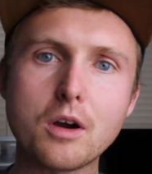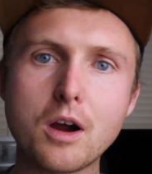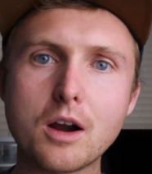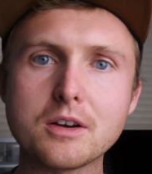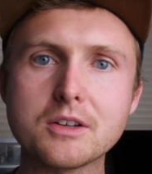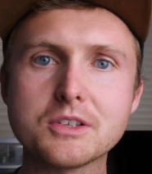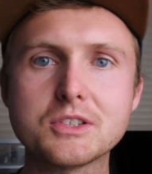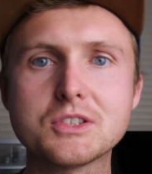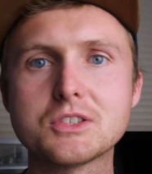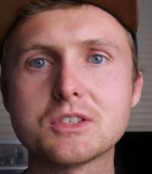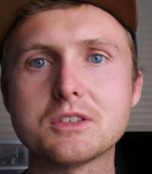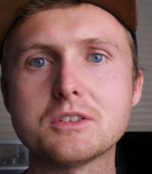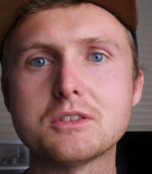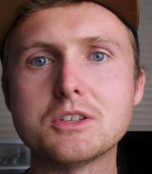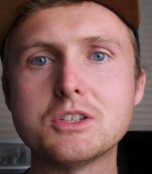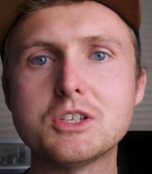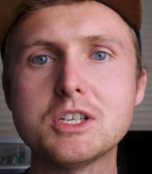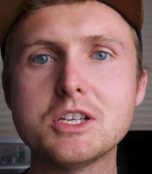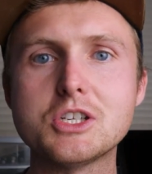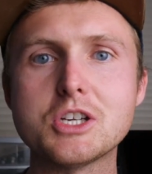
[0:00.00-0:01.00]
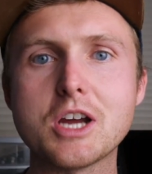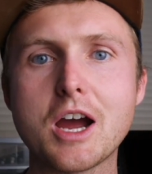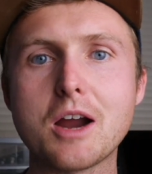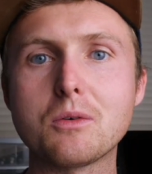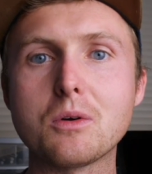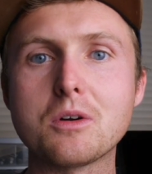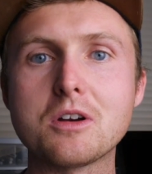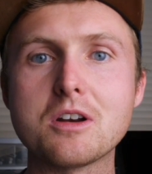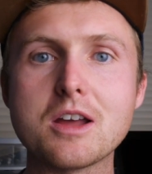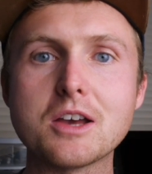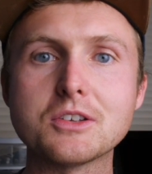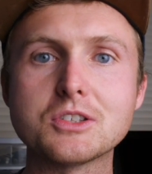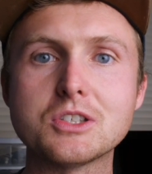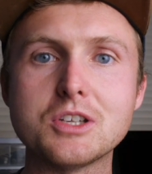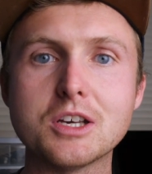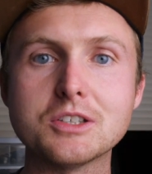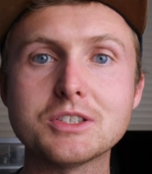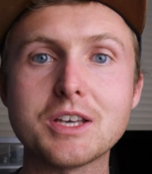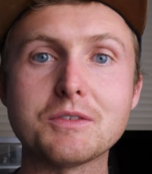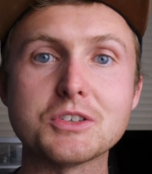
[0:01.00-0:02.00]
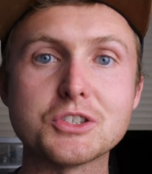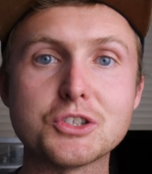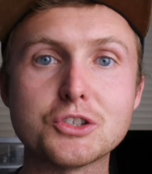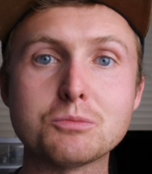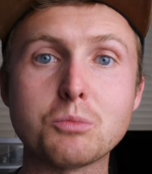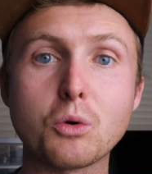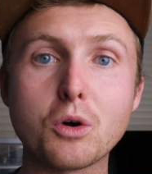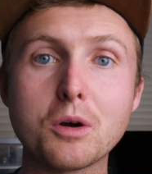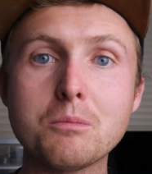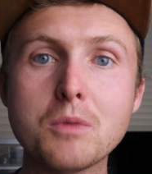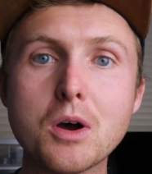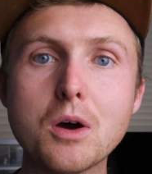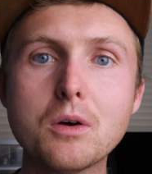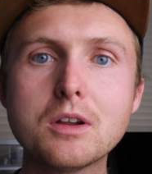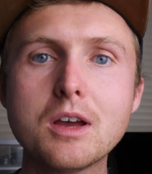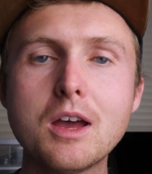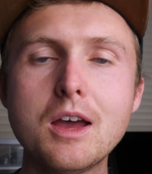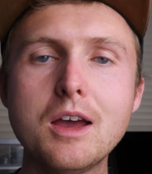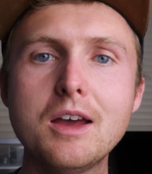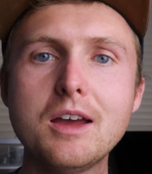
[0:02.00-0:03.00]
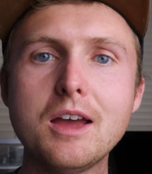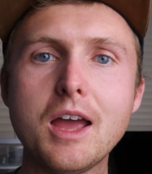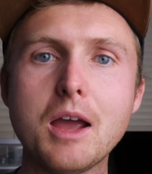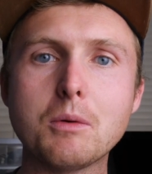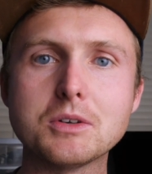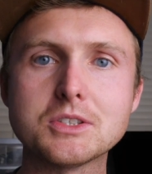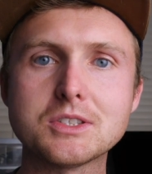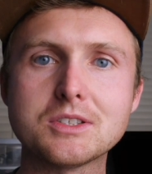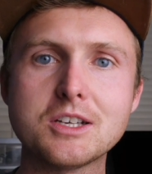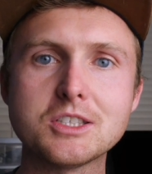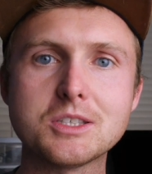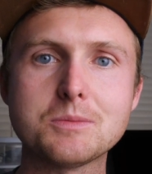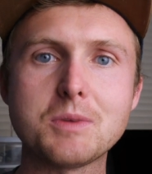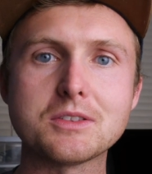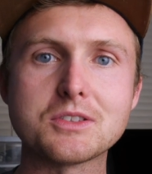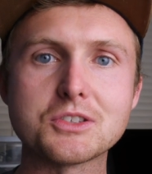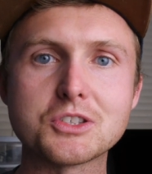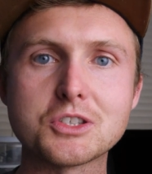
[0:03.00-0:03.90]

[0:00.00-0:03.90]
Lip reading: artists, the DJI RONIN S does have a sport mode. And what's nice about the